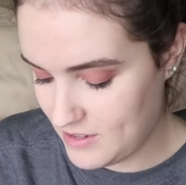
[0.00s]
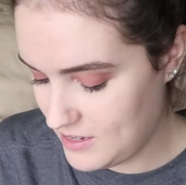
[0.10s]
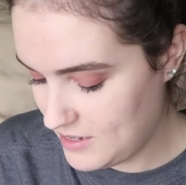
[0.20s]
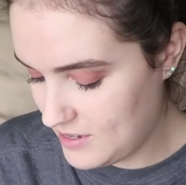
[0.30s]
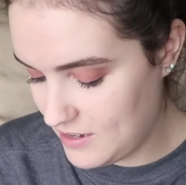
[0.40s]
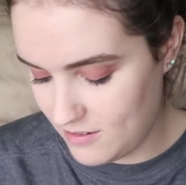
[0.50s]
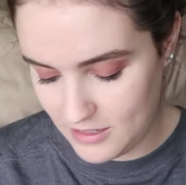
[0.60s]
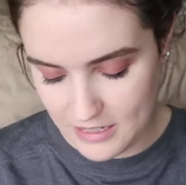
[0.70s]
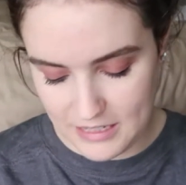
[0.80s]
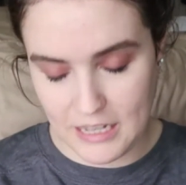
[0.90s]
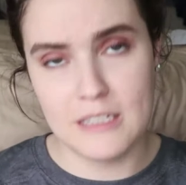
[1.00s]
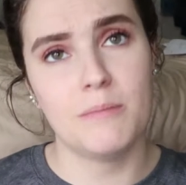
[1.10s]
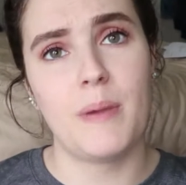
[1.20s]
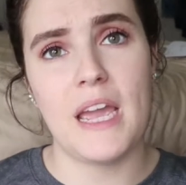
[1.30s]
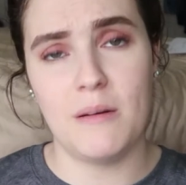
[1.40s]
I was gonna say
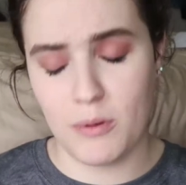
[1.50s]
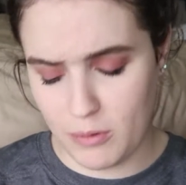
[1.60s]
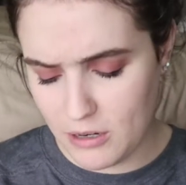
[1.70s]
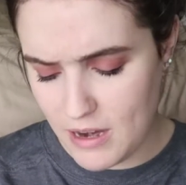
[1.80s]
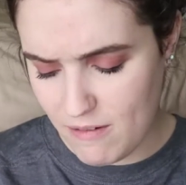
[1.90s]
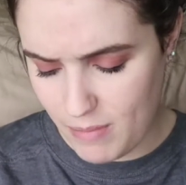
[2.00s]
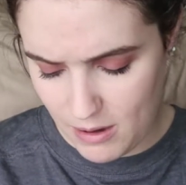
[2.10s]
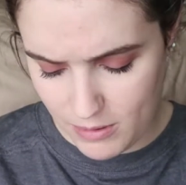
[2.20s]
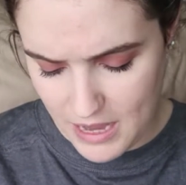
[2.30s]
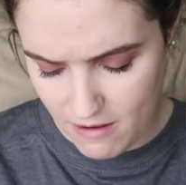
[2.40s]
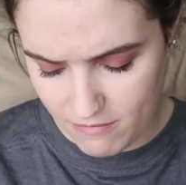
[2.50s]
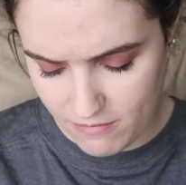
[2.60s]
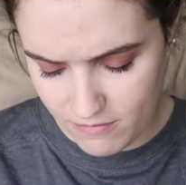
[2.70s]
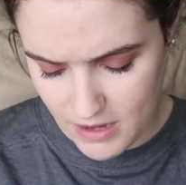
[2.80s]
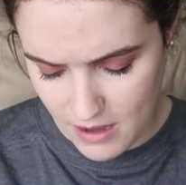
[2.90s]
some paint, but we don't have paint, we have
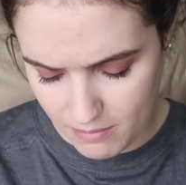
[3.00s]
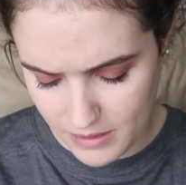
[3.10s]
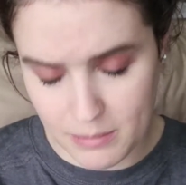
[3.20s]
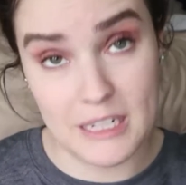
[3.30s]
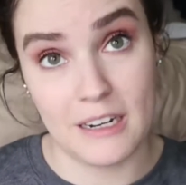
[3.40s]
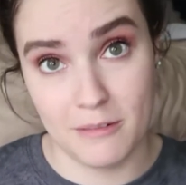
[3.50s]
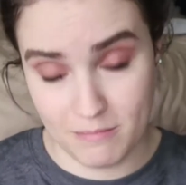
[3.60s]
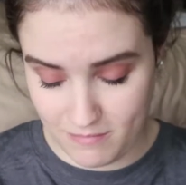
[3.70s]
lipstick.